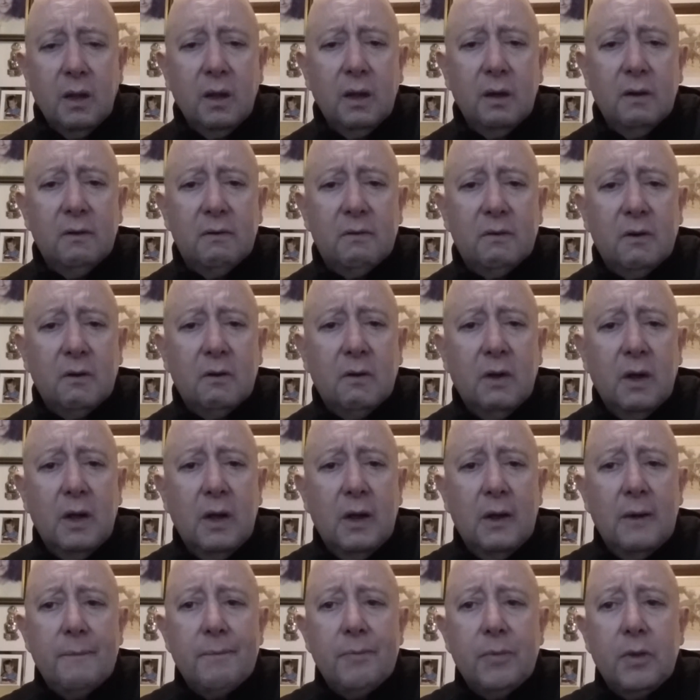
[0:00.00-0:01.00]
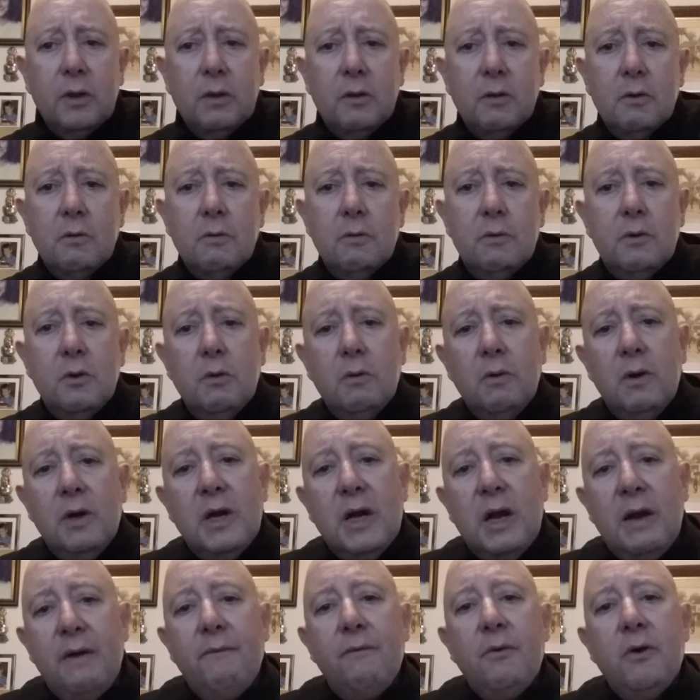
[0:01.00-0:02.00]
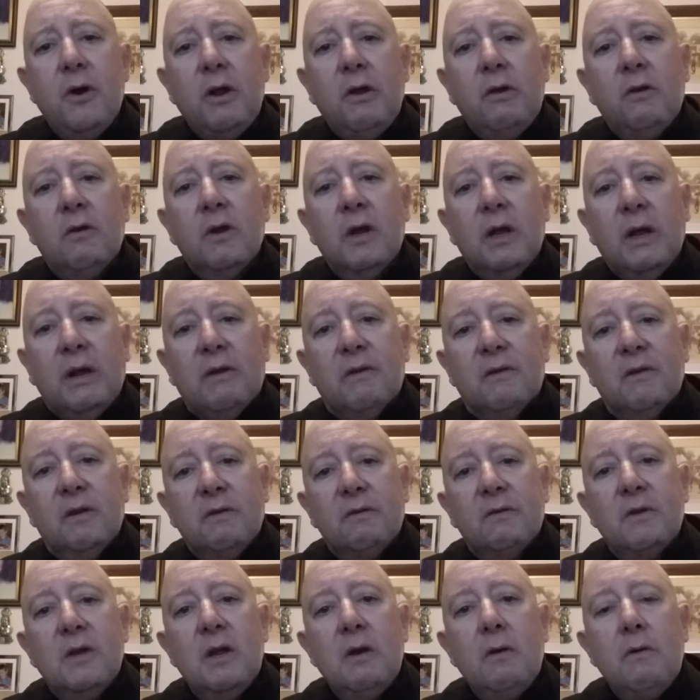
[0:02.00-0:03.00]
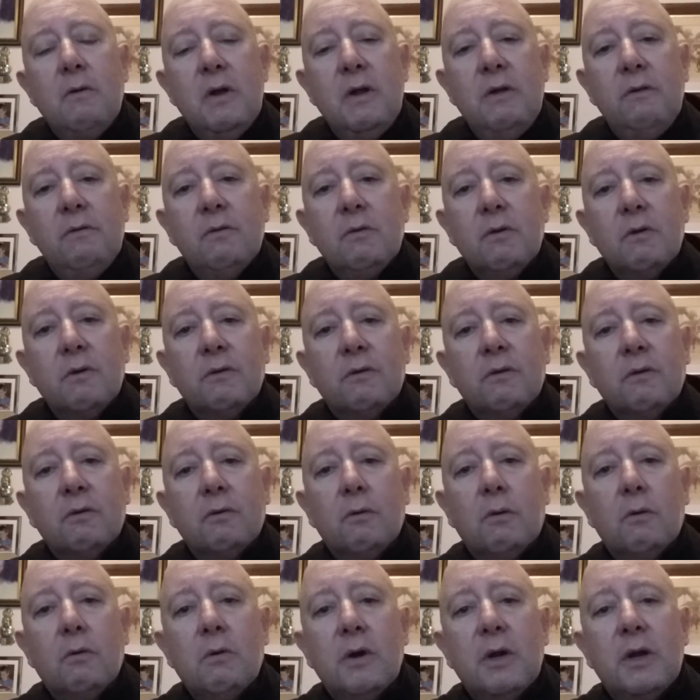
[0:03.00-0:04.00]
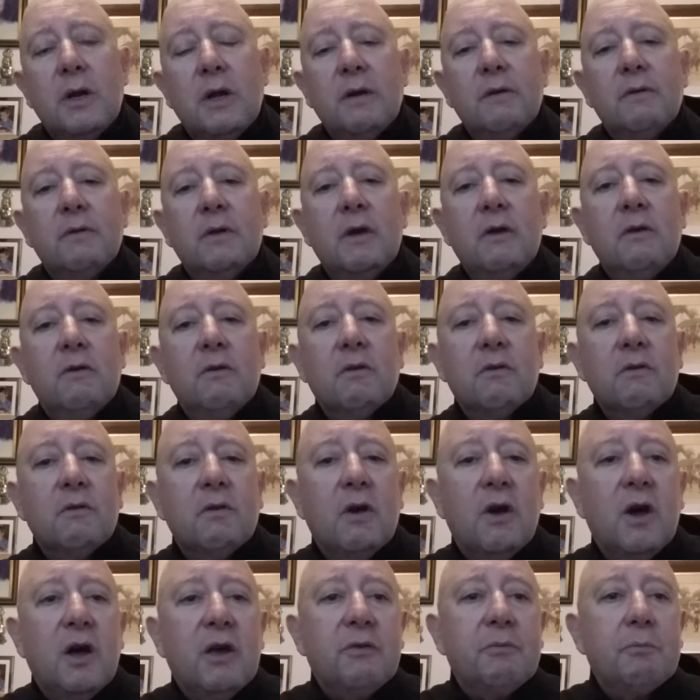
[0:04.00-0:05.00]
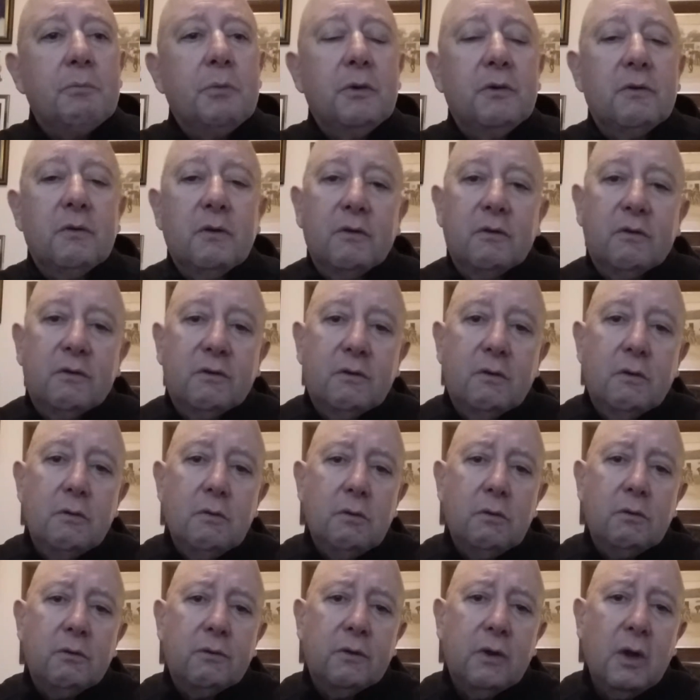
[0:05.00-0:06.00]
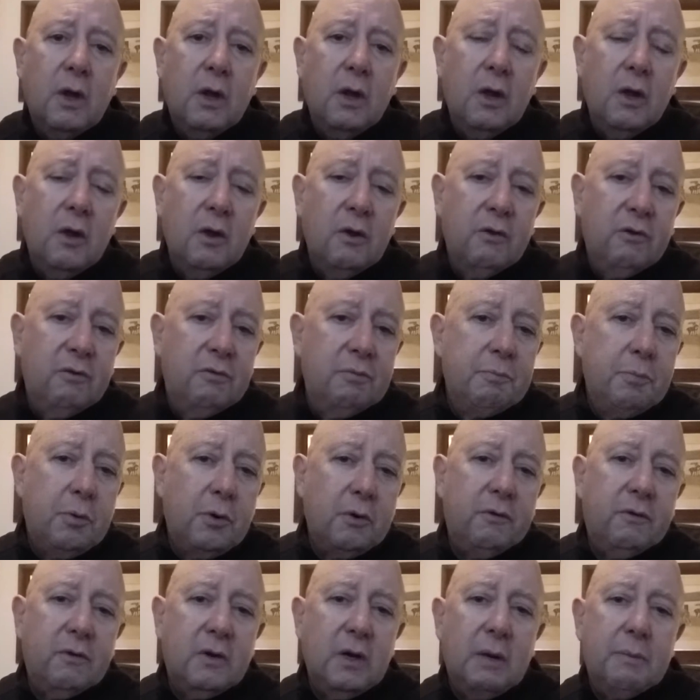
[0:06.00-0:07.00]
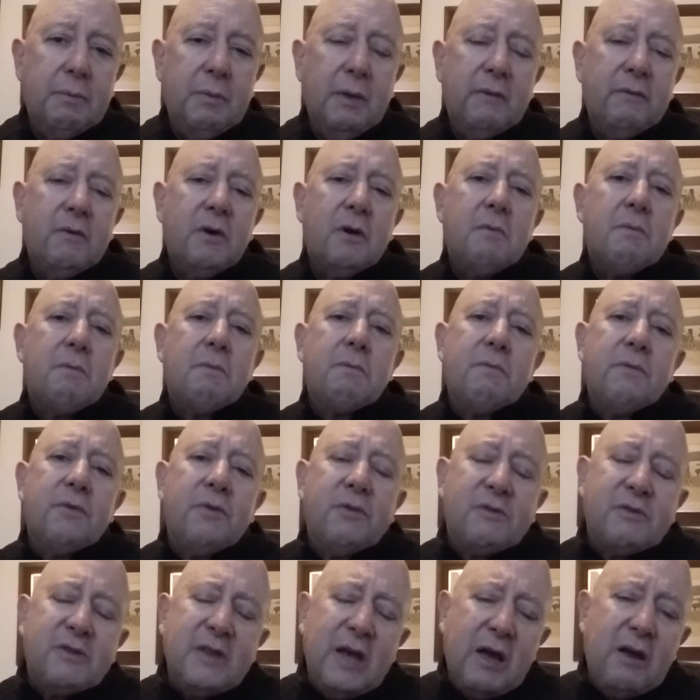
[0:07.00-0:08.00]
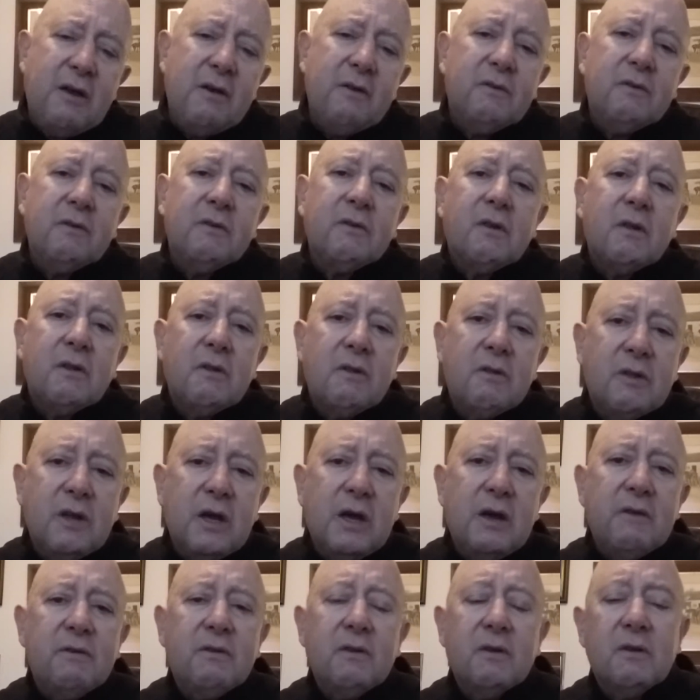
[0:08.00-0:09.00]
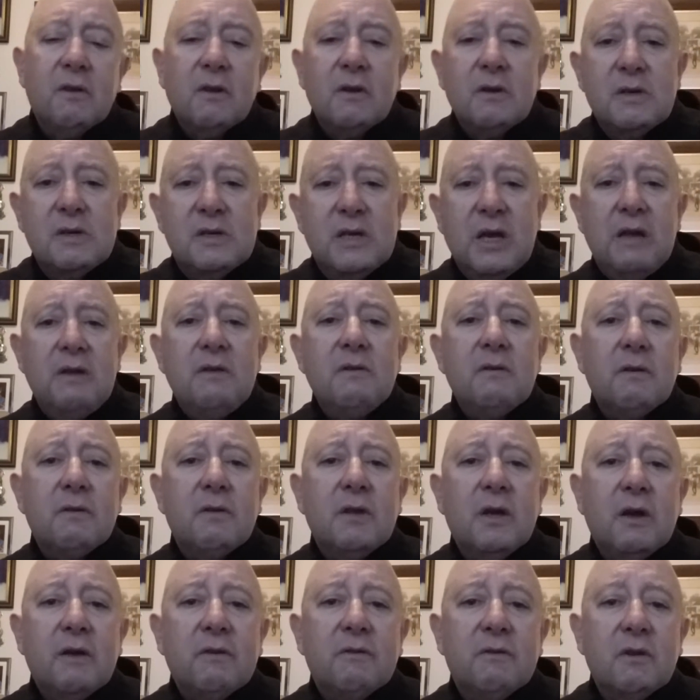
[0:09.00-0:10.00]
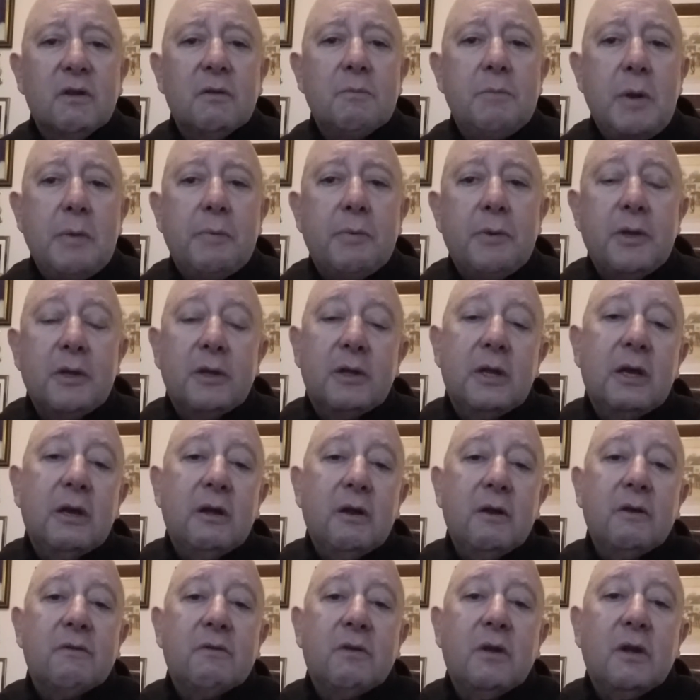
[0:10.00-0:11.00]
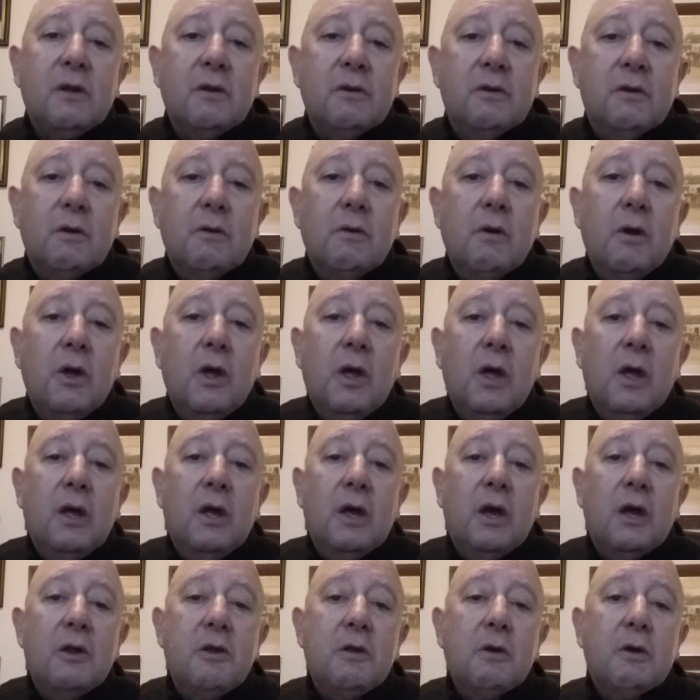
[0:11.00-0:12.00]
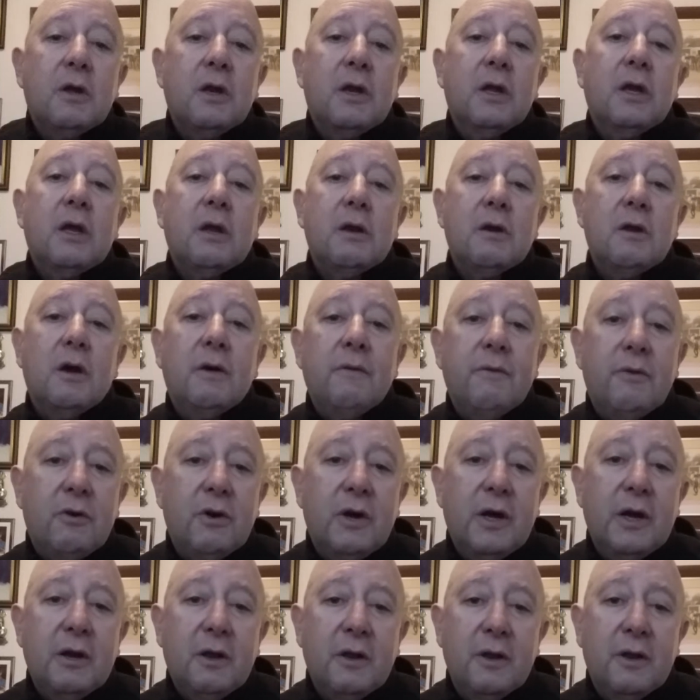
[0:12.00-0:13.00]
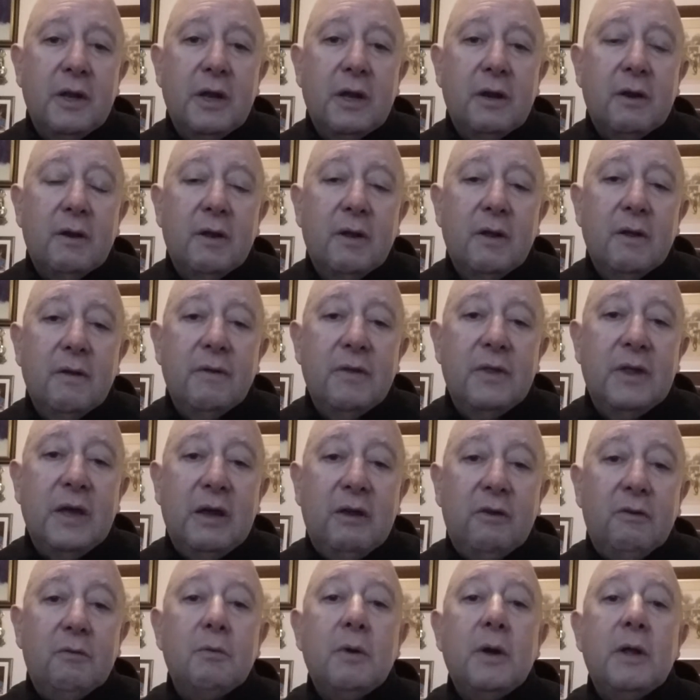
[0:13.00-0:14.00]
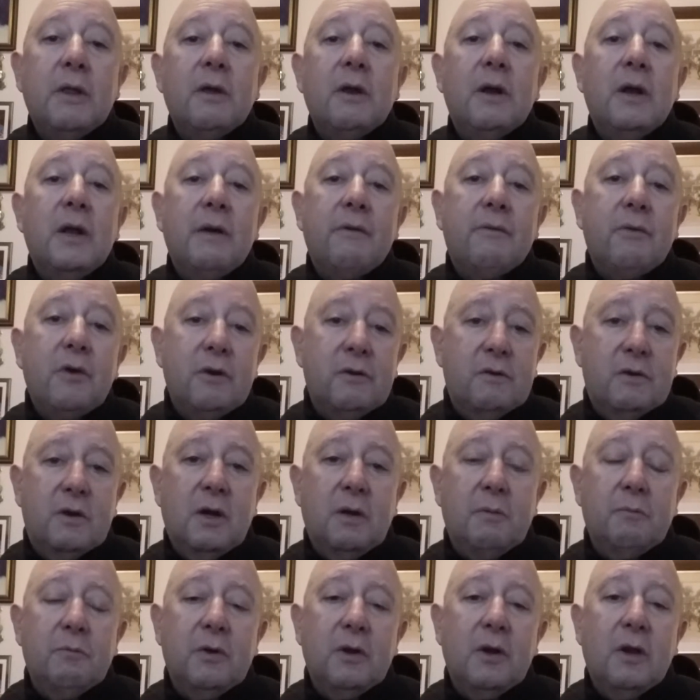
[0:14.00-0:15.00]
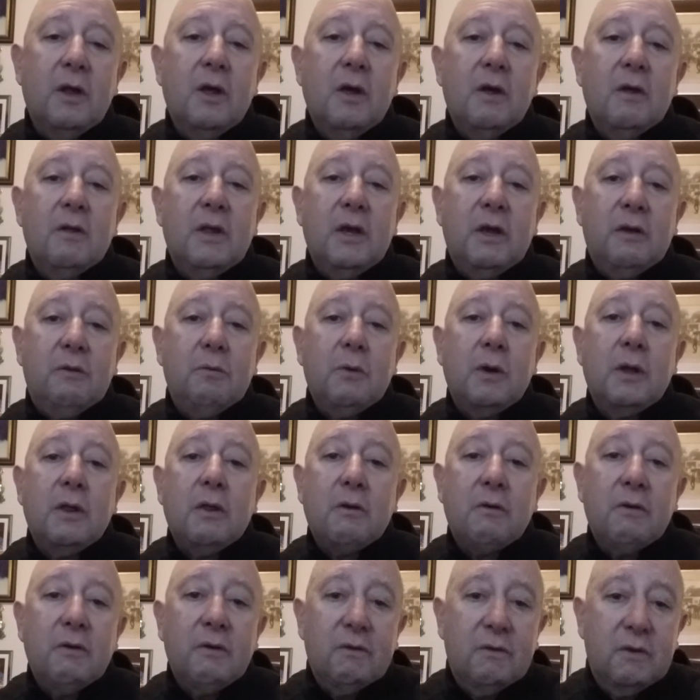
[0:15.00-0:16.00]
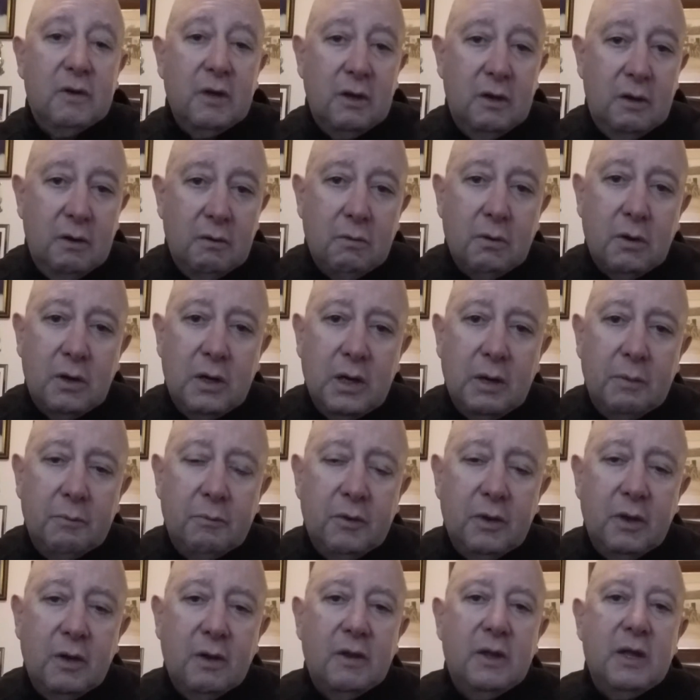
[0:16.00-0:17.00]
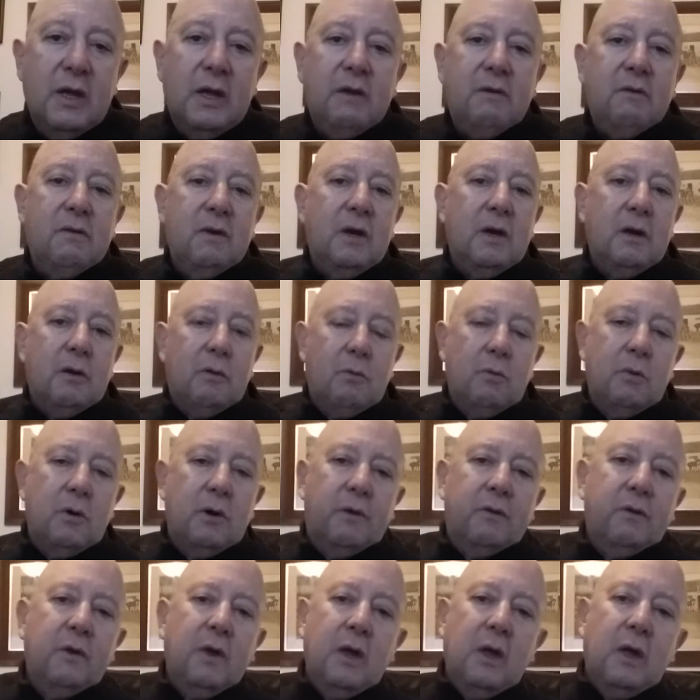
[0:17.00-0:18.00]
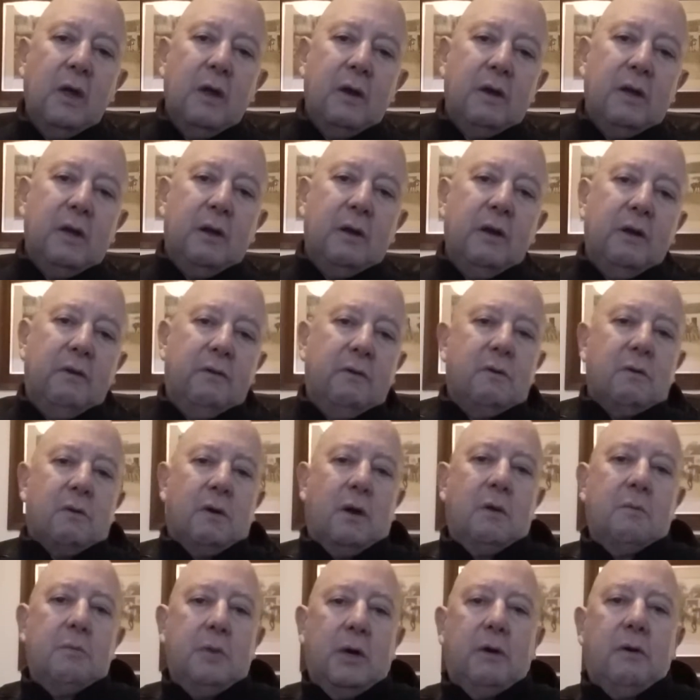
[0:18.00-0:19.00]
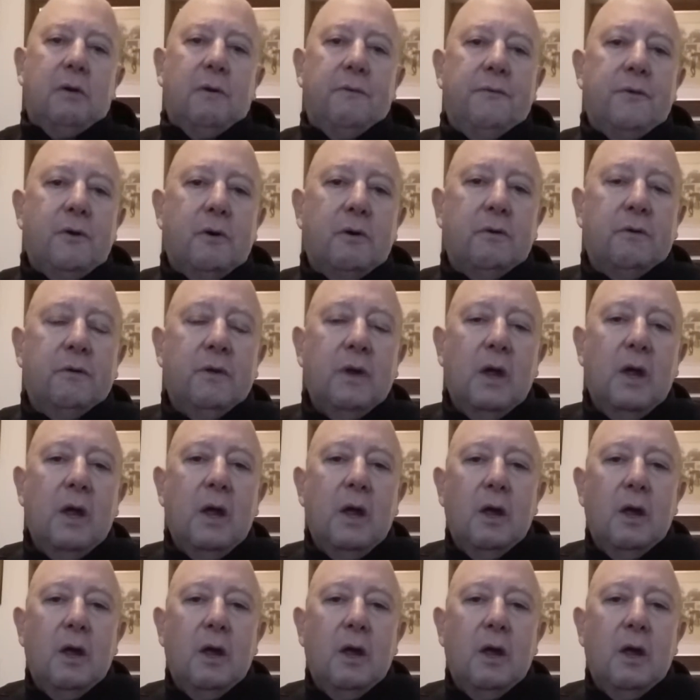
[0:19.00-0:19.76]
And so you leverage existing resources, organizations, hospices, schools, sports clubs. They've got thousands and thousands and tens of thousands of people that they're going to sell to, and you're going to get an override on that. That's where the leverage comes in. That's where the residual comes in. That's how it works. Now, let's talk about referrals.